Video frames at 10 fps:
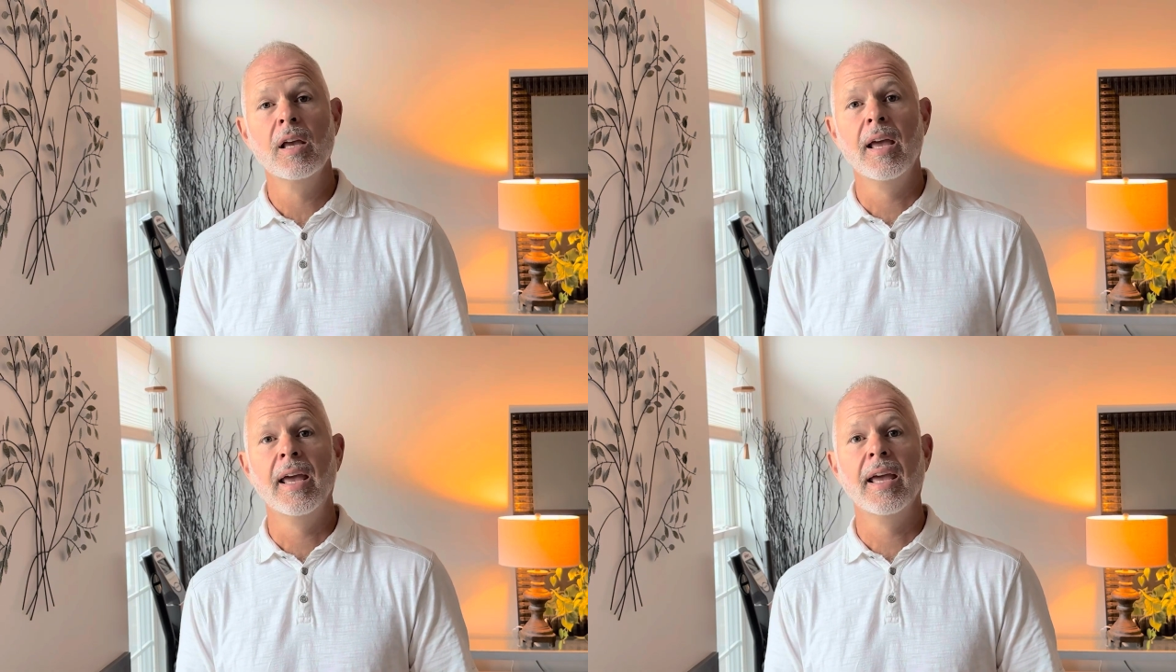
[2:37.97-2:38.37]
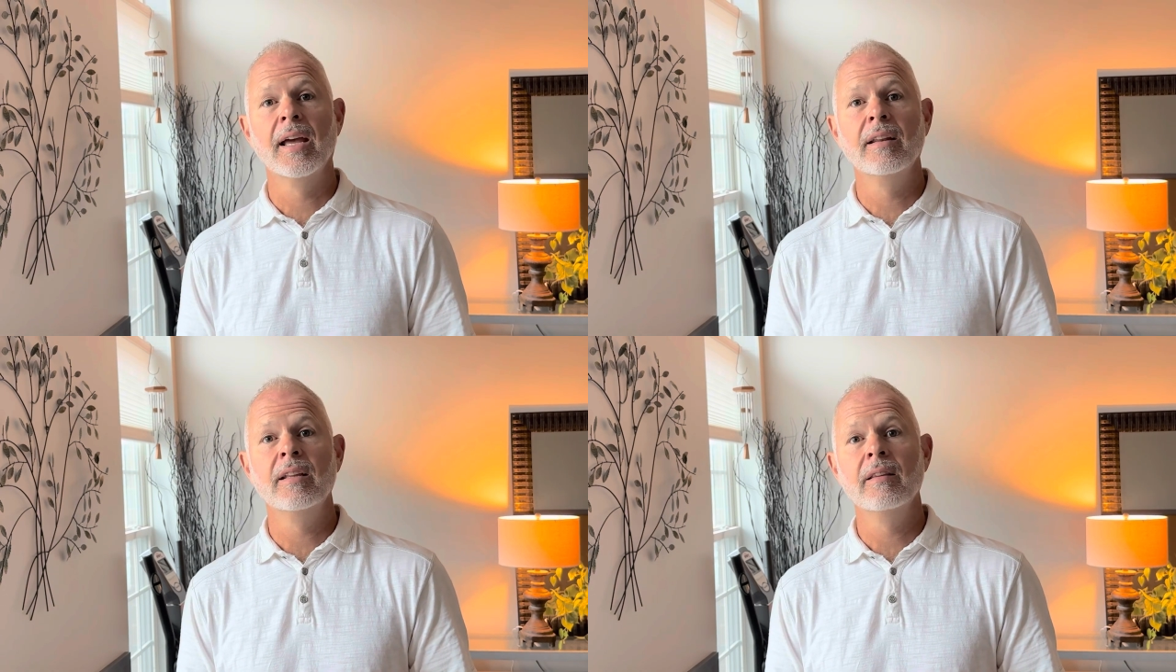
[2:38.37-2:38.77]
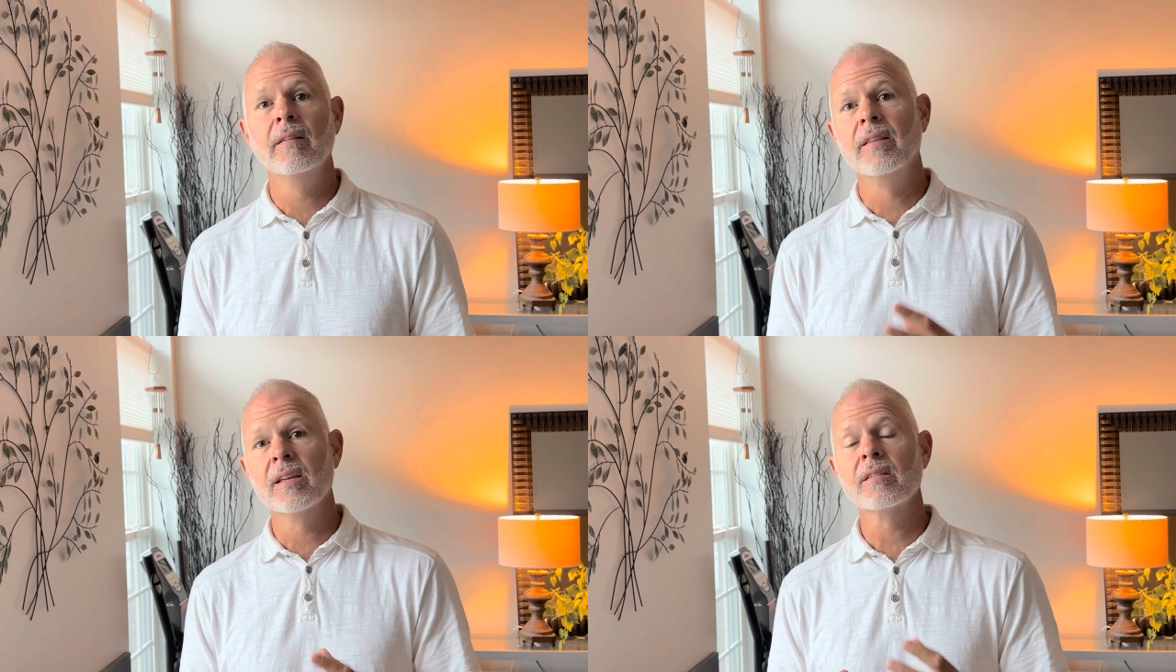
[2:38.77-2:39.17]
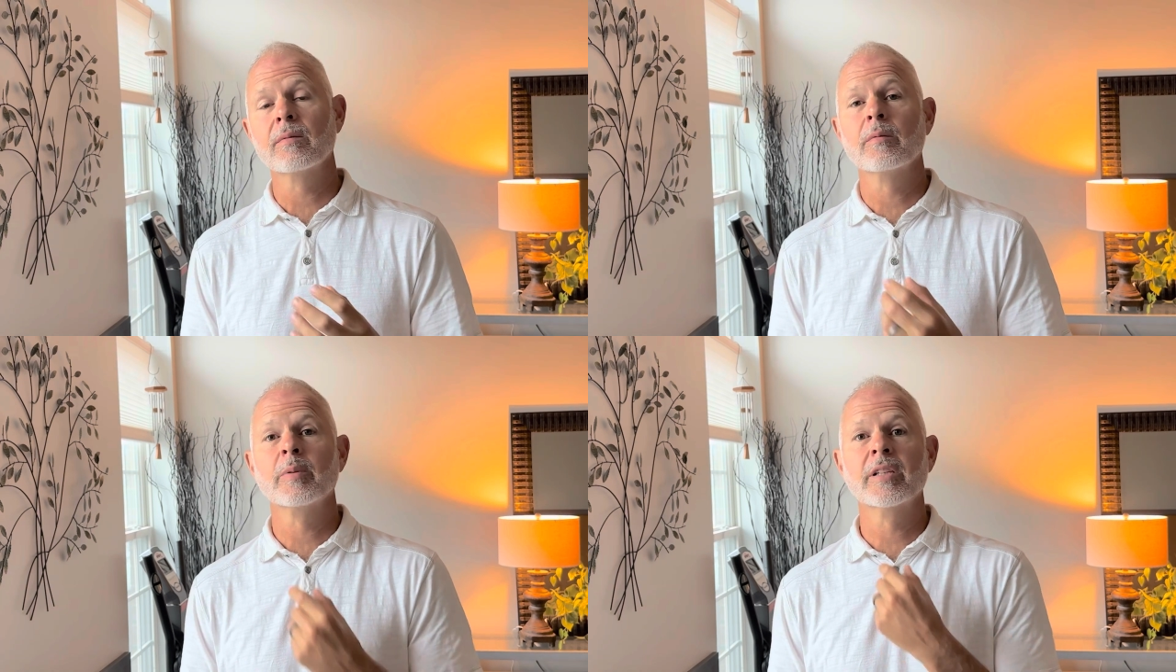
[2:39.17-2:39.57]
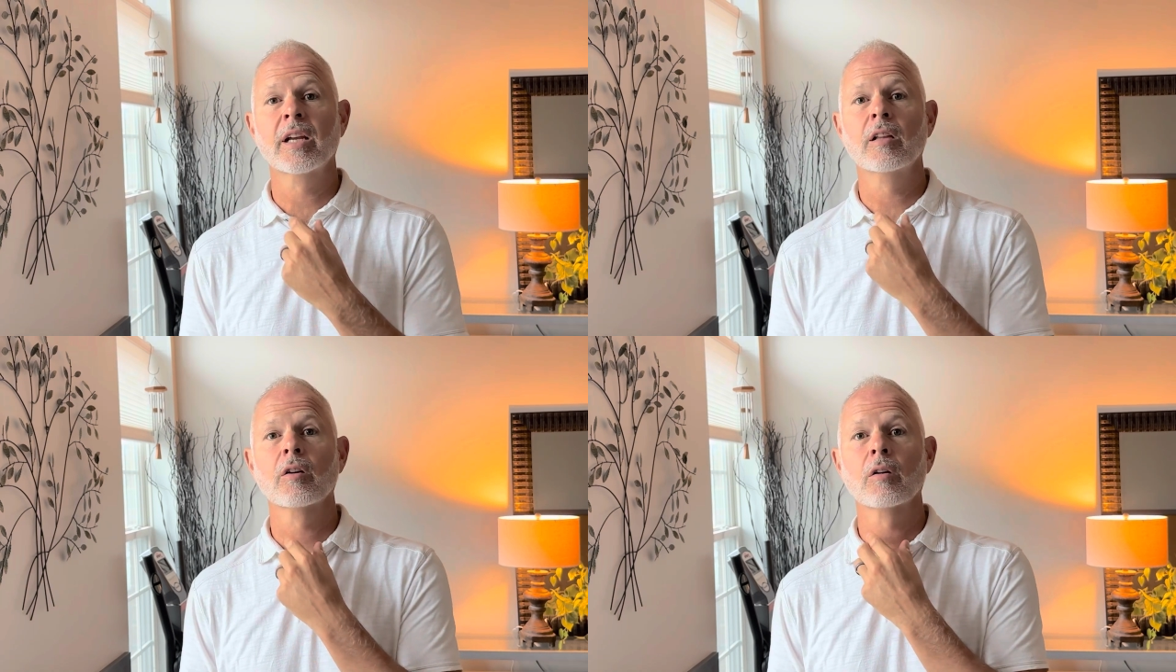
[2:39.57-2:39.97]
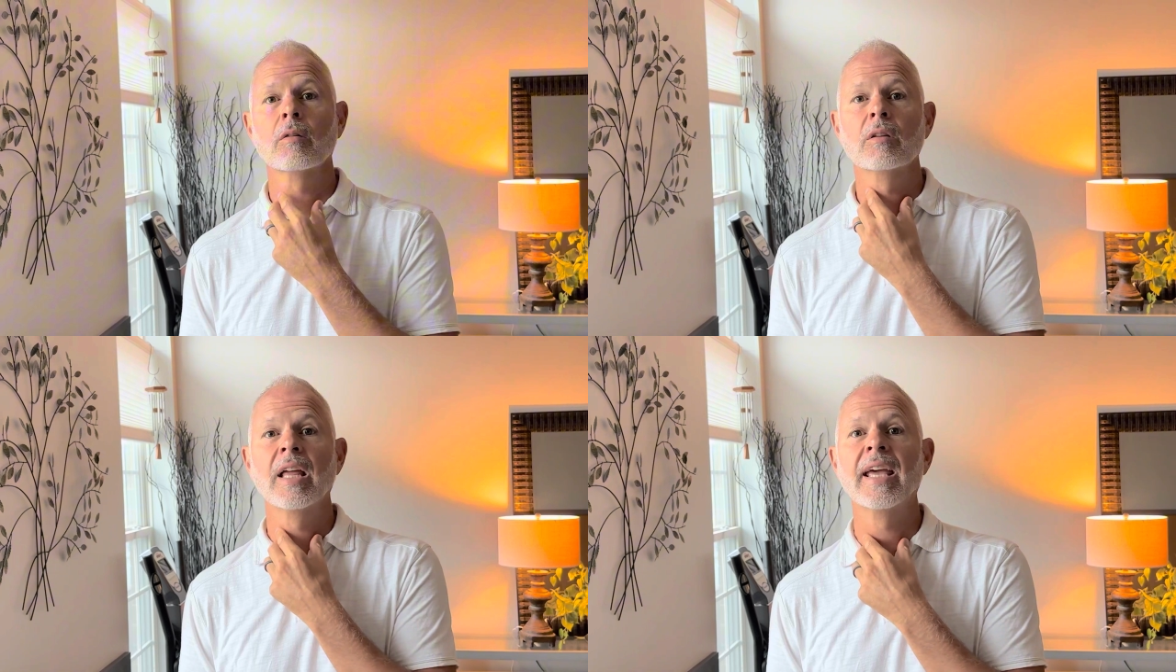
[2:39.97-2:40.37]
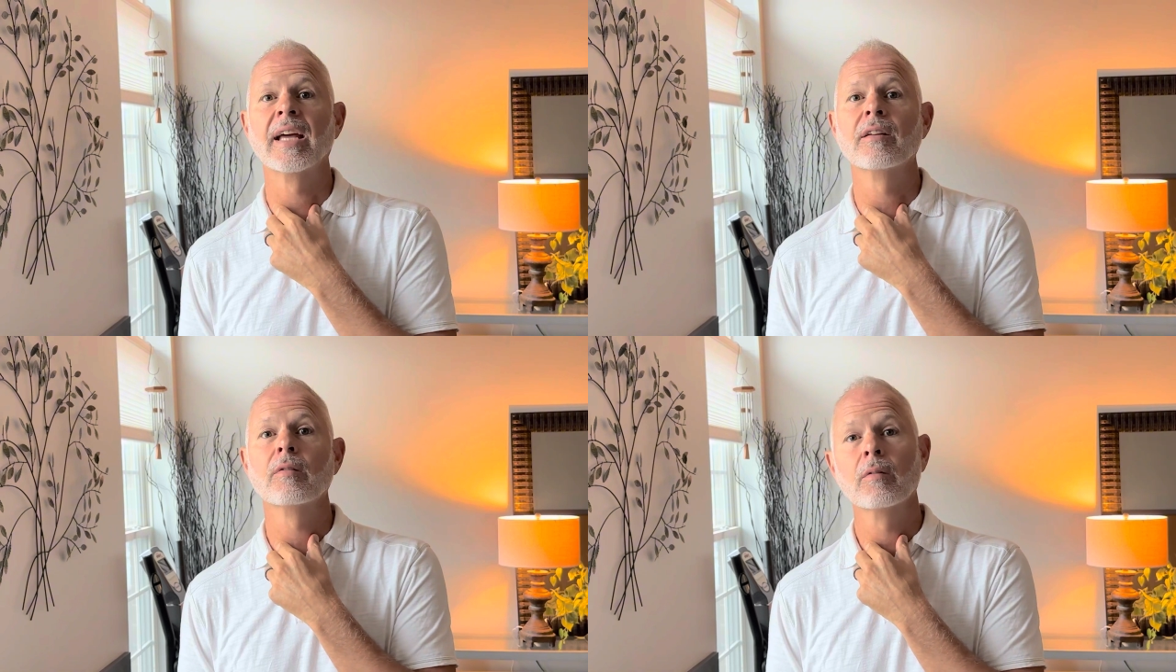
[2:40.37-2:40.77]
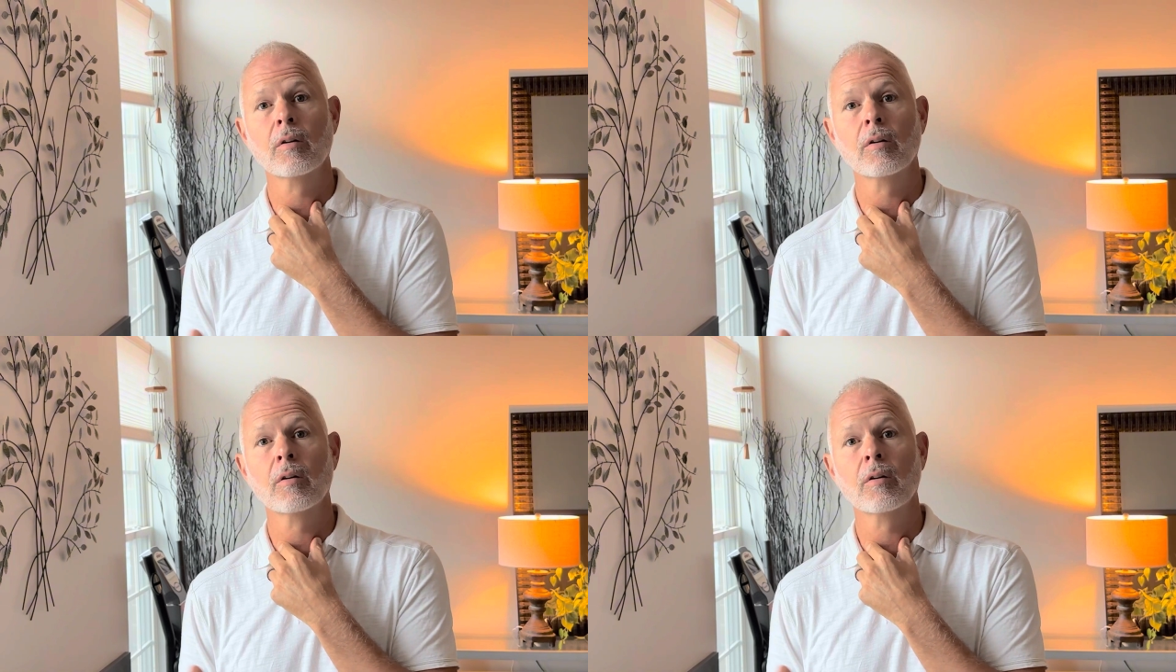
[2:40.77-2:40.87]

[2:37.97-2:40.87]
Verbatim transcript: and this particular gland